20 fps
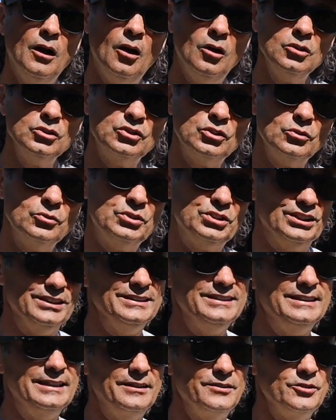Also,
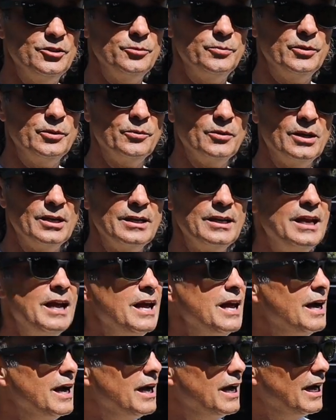since that newbie run,
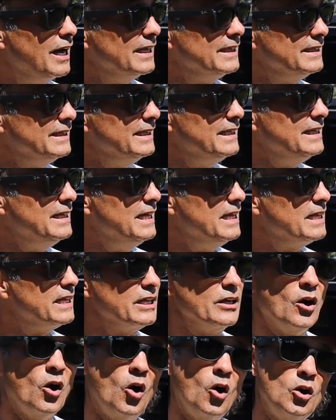I did
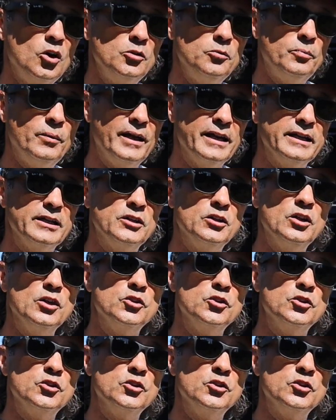the Ardbeg